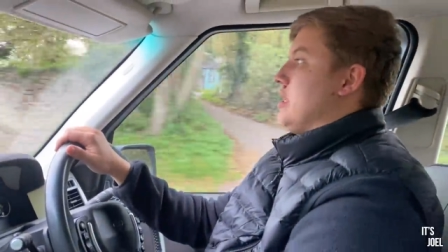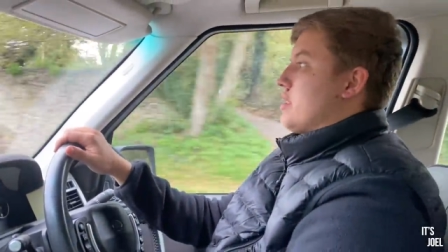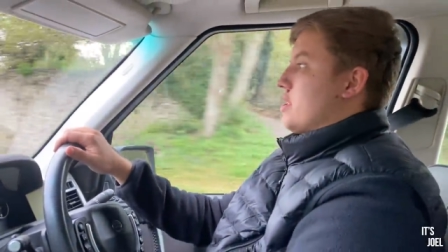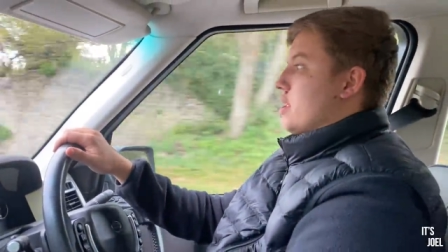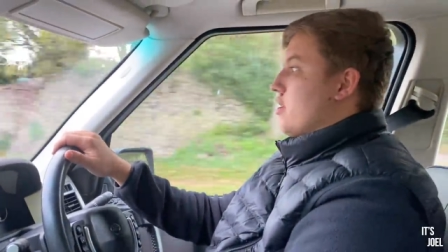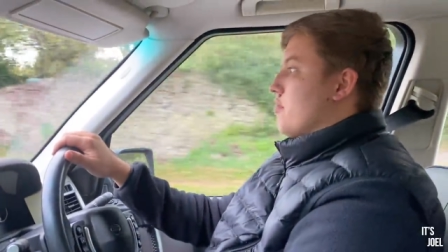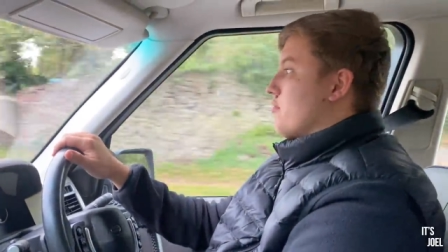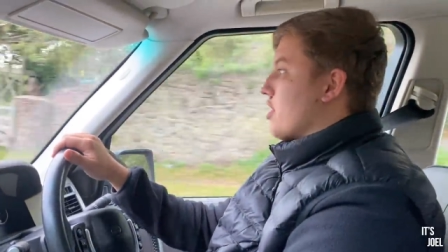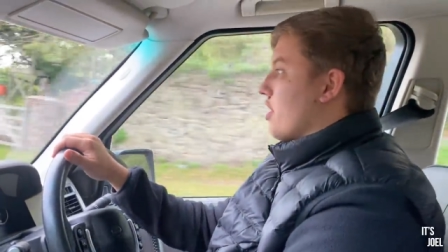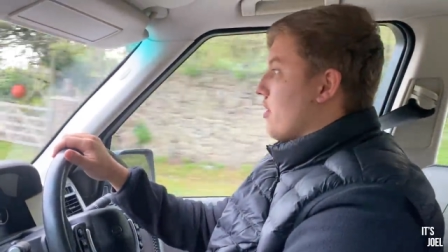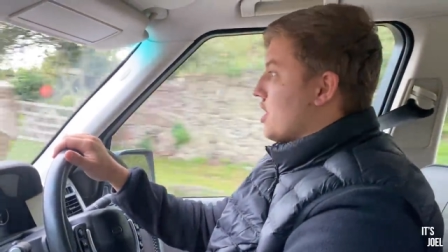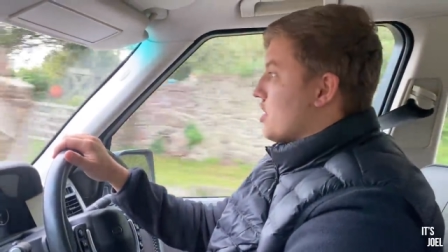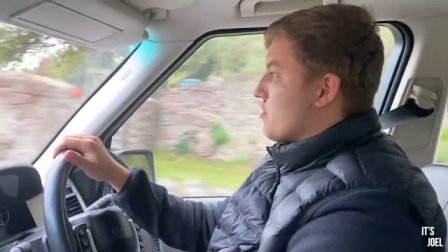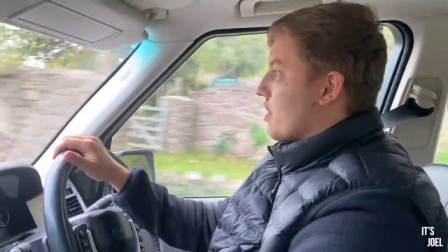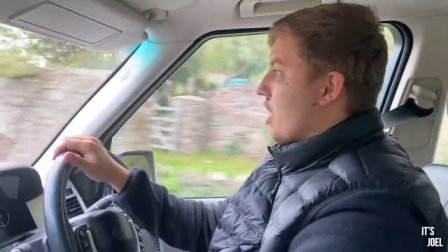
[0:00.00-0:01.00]
So it's
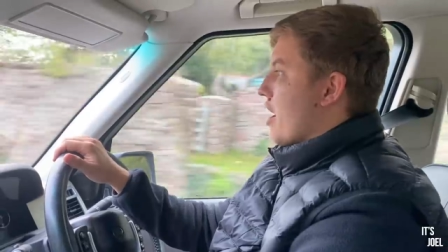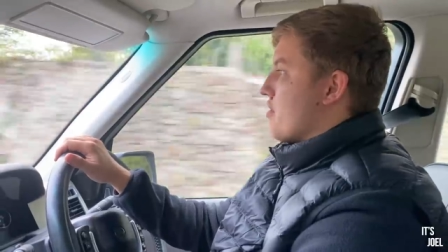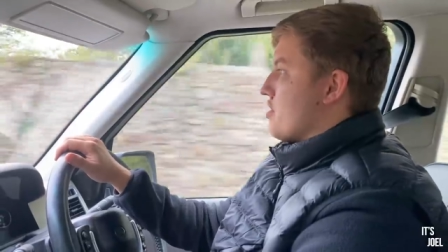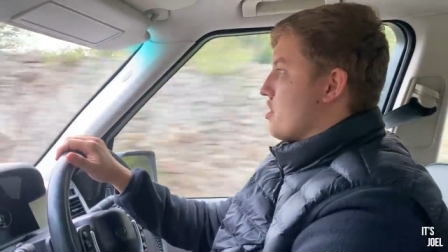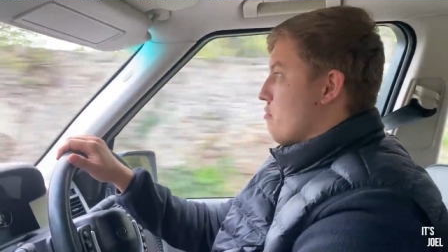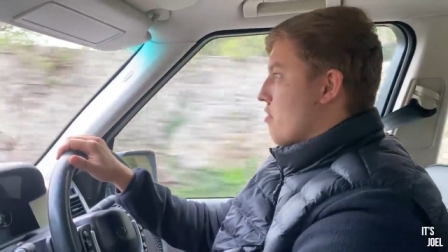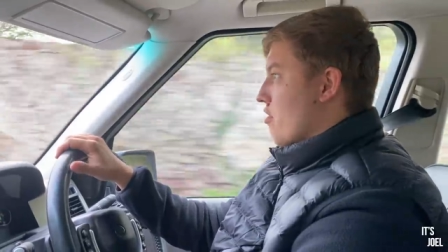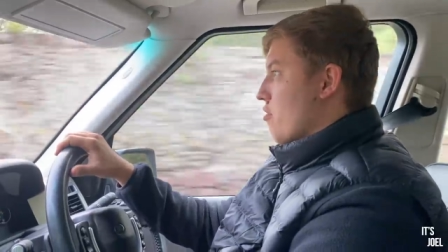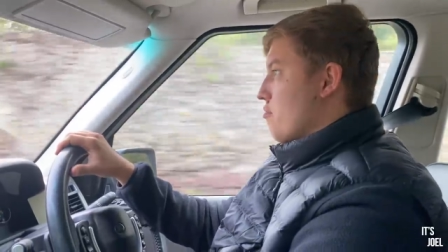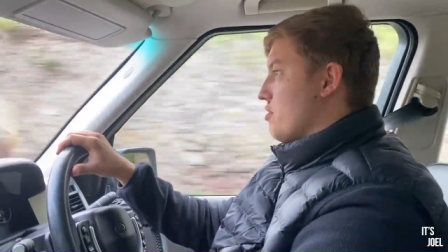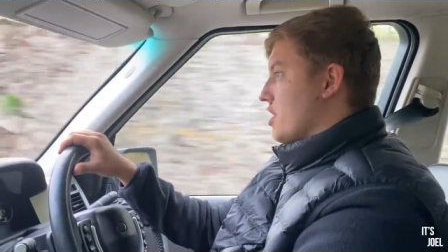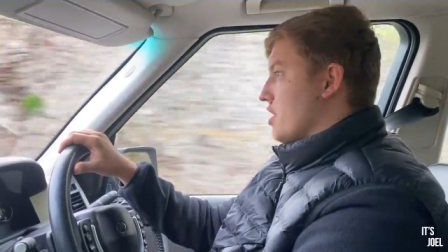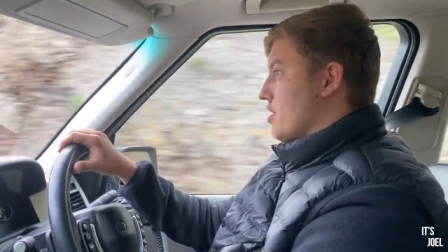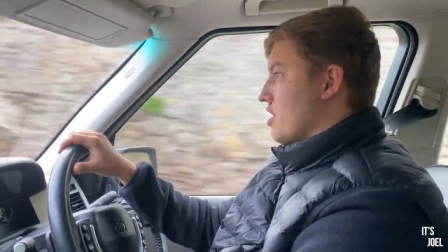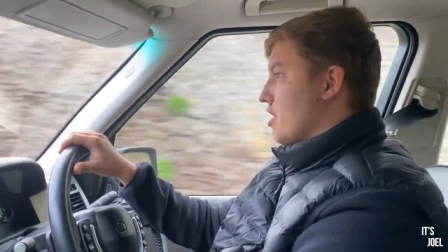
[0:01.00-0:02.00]
going into a garage tomorrow,
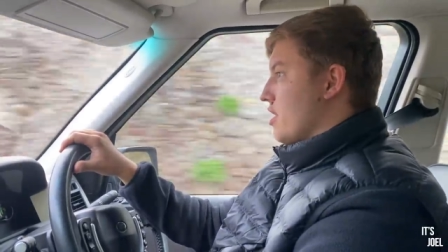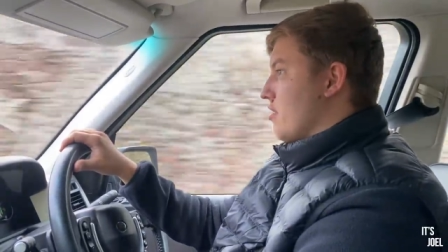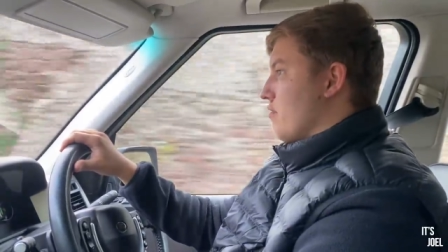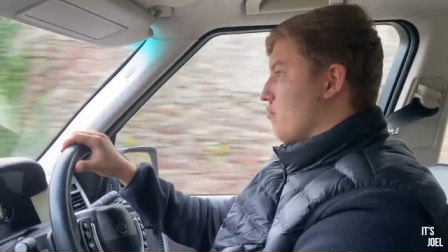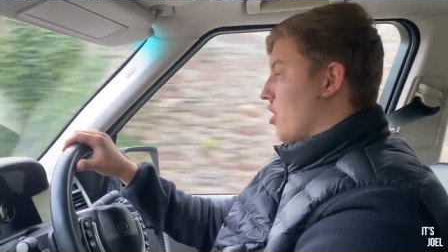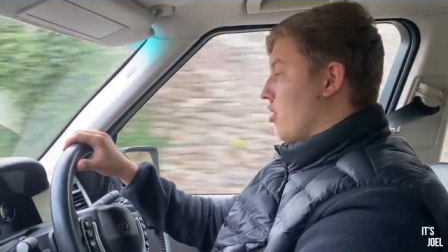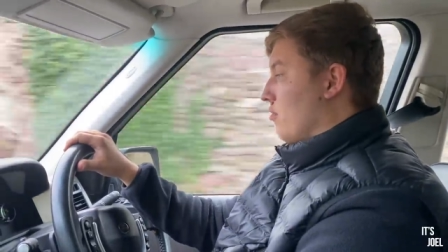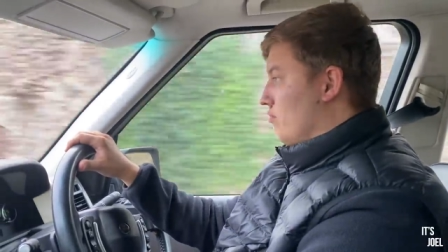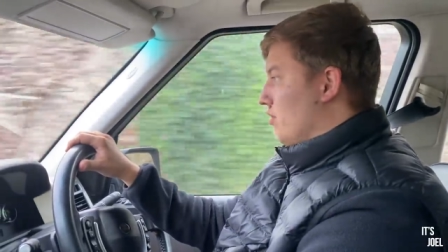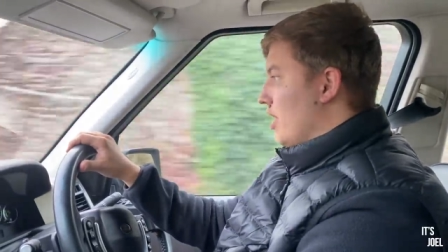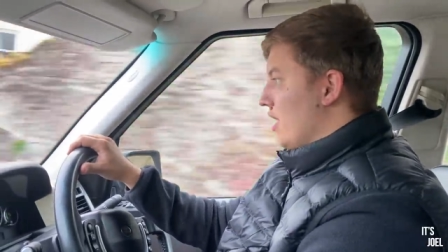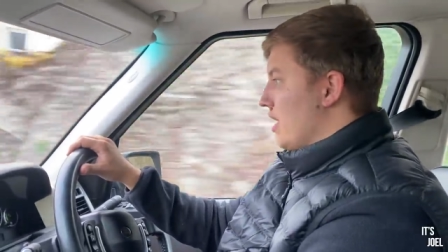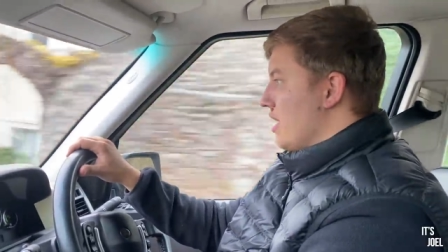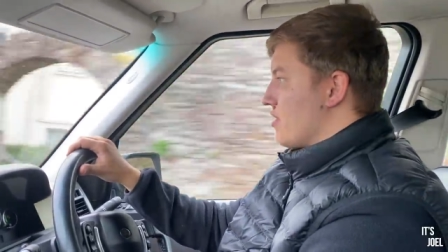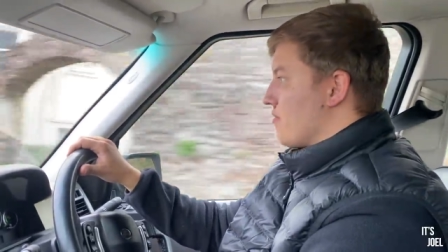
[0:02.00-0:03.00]
potentially, well,
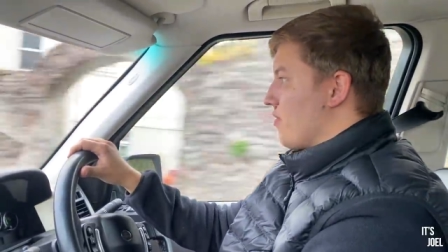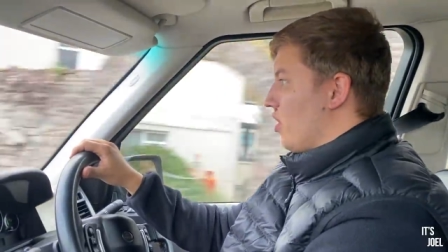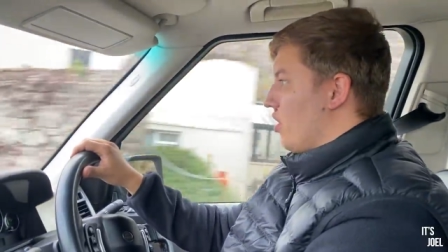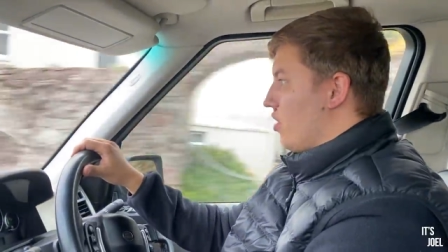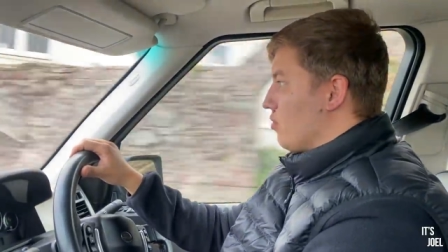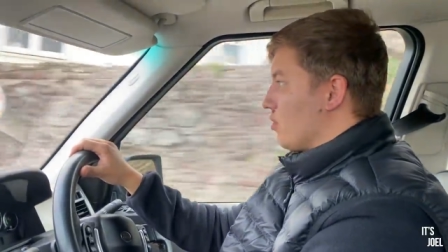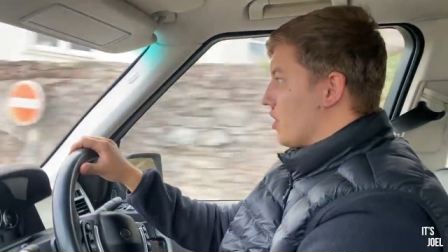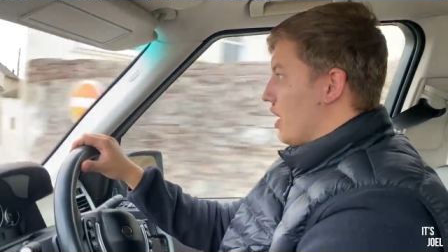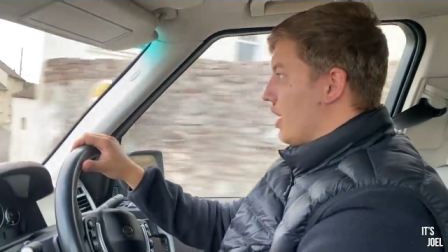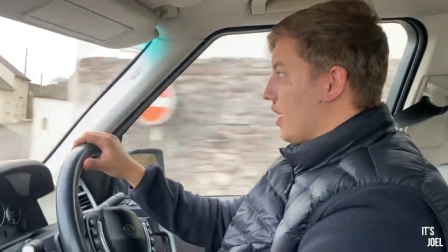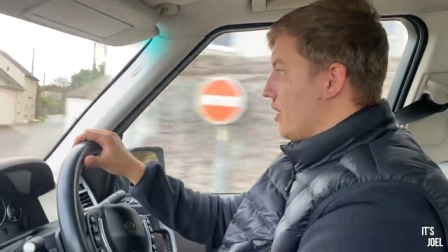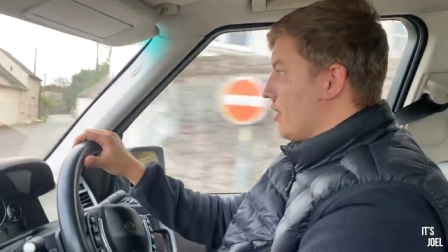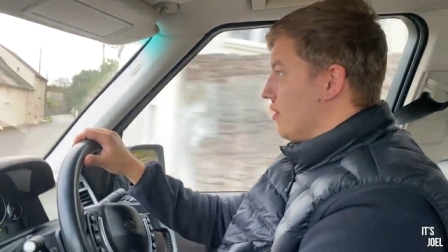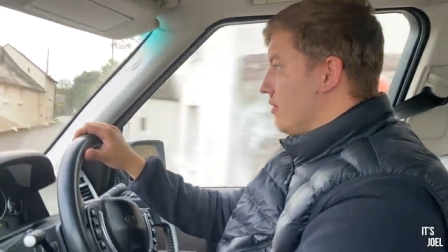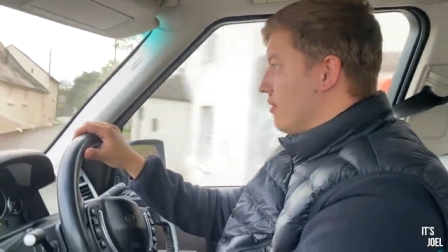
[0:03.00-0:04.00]
at least for the whole day.